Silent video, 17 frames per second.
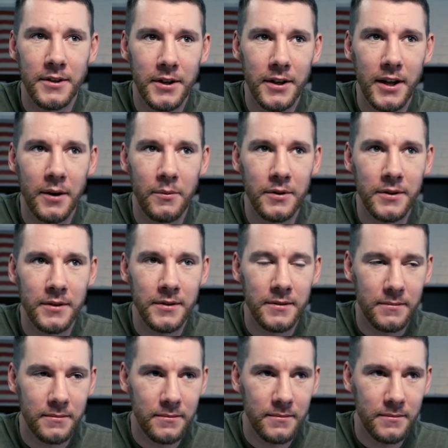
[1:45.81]

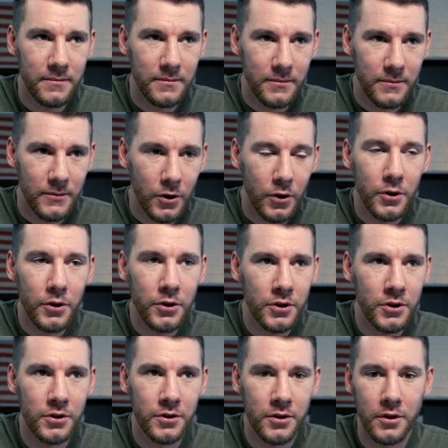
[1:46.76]
was
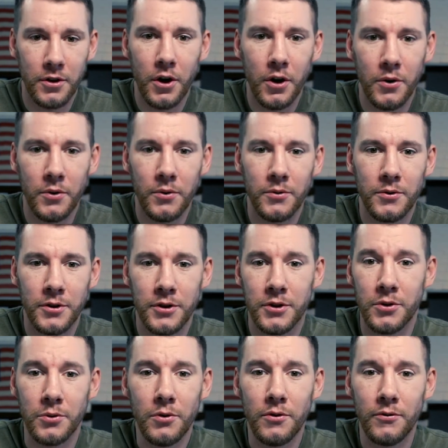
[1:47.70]
urged to go to
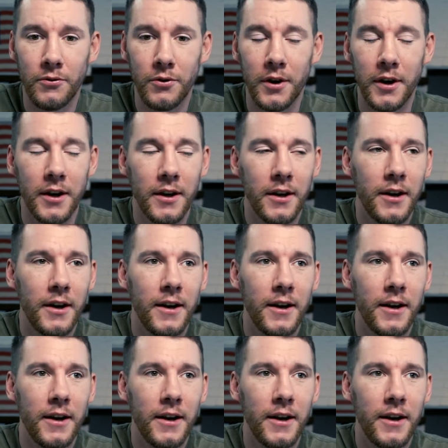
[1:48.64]
school for it.